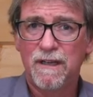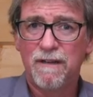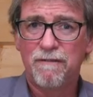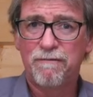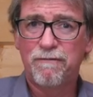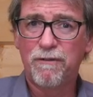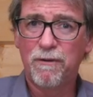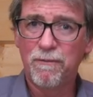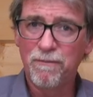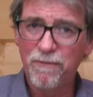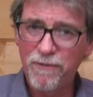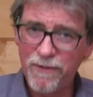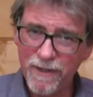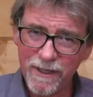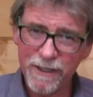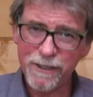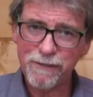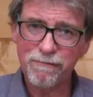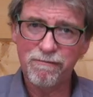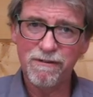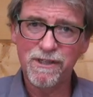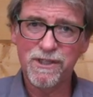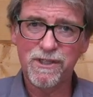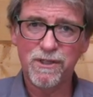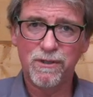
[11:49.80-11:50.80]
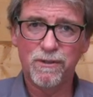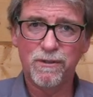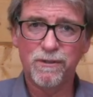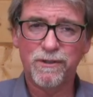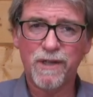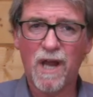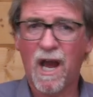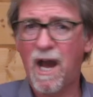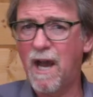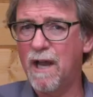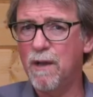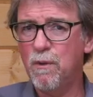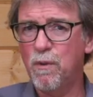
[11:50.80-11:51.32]
From this result,
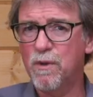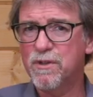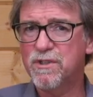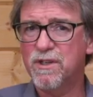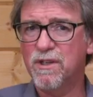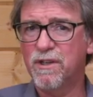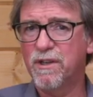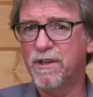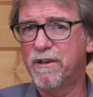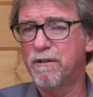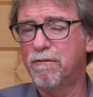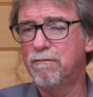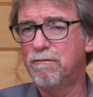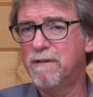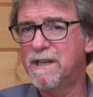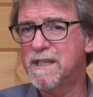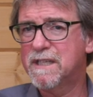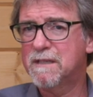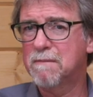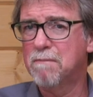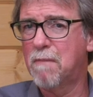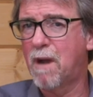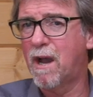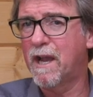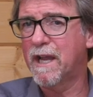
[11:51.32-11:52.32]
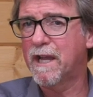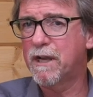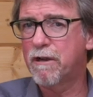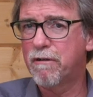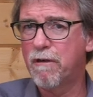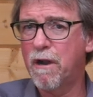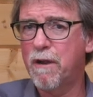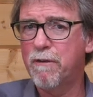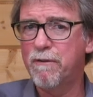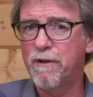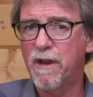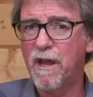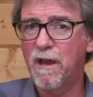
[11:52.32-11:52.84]
I wasn't going to risk my
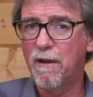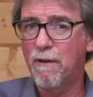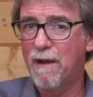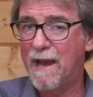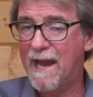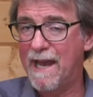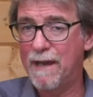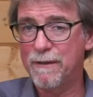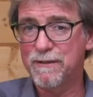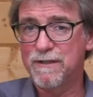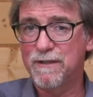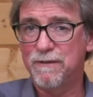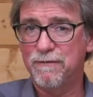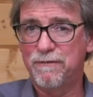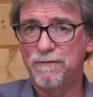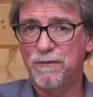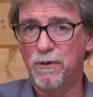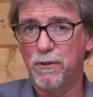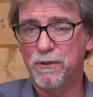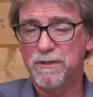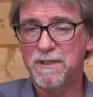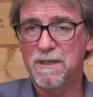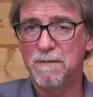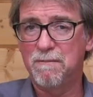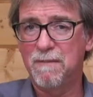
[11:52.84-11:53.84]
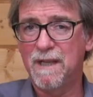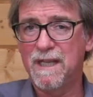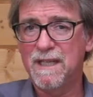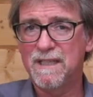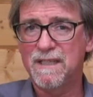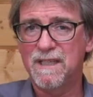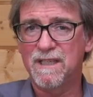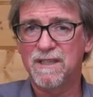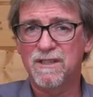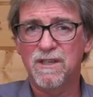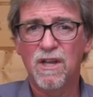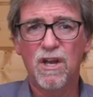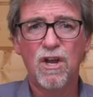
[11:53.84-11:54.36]
chrono out at 40
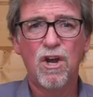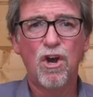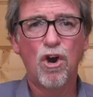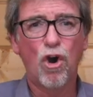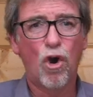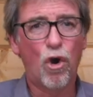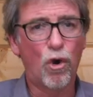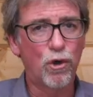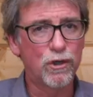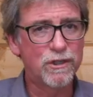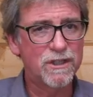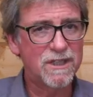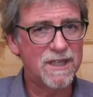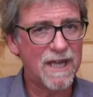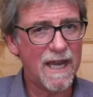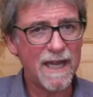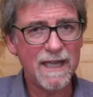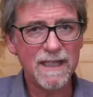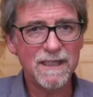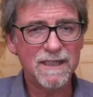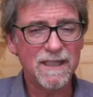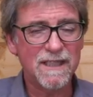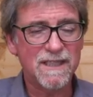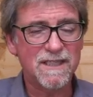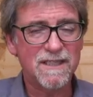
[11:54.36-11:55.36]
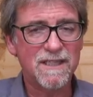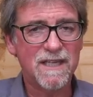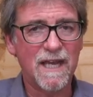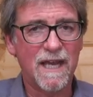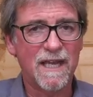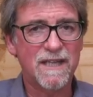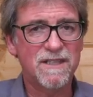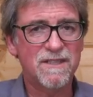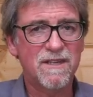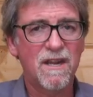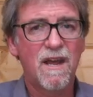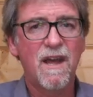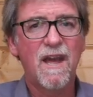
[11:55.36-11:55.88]
metres or take this
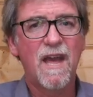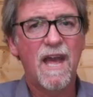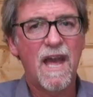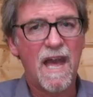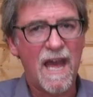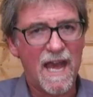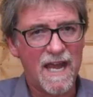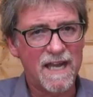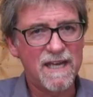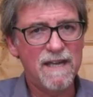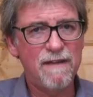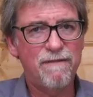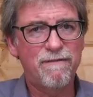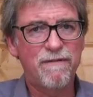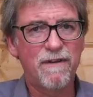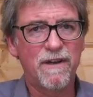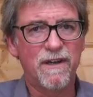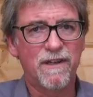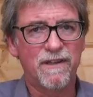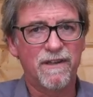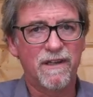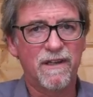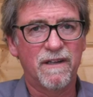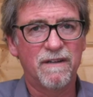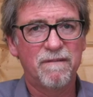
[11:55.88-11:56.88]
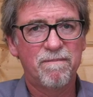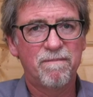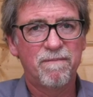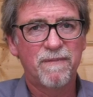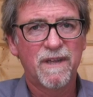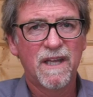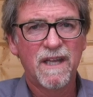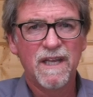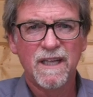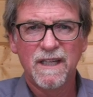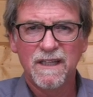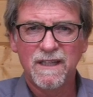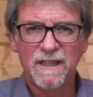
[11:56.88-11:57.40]
test any further.
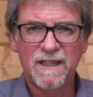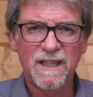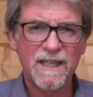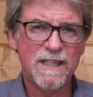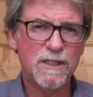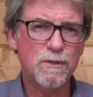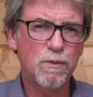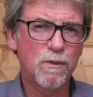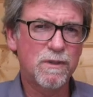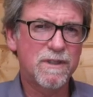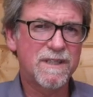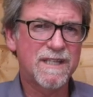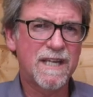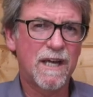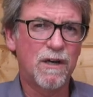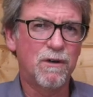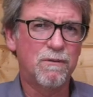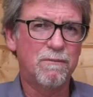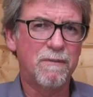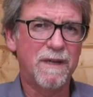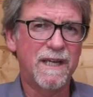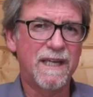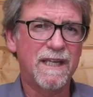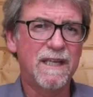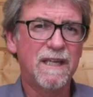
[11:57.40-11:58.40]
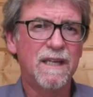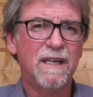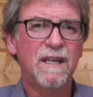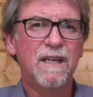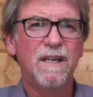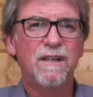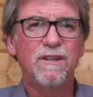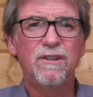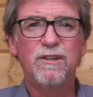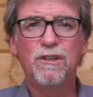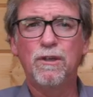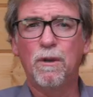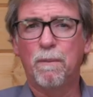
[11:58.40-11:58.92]
This would tell me
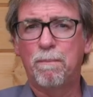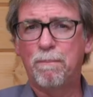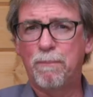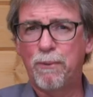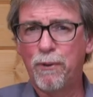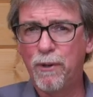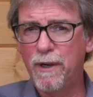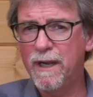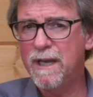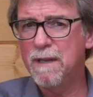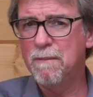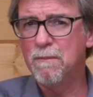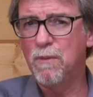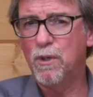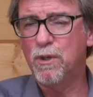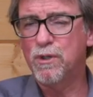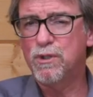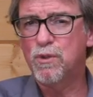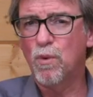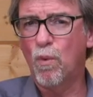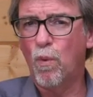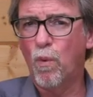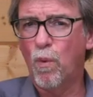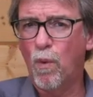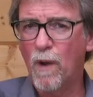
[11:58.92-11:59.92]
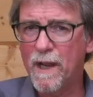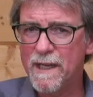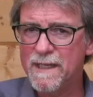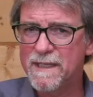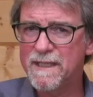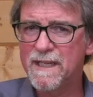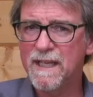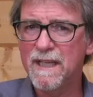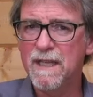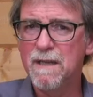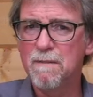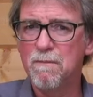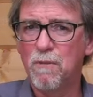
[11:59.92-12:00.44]
you're pretty much
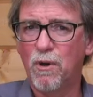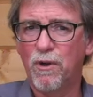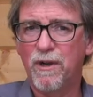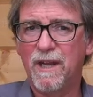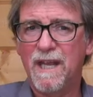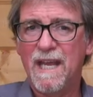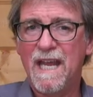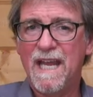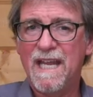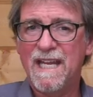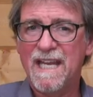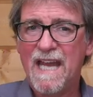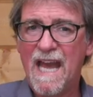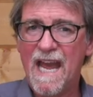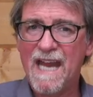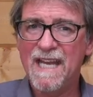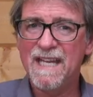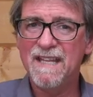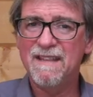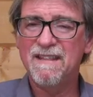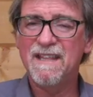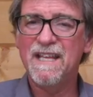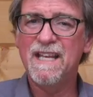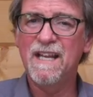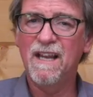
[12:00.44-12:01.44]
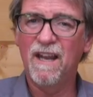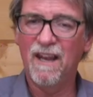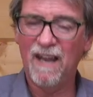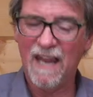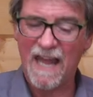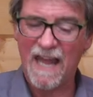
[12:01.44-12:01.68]
wasting your money in anything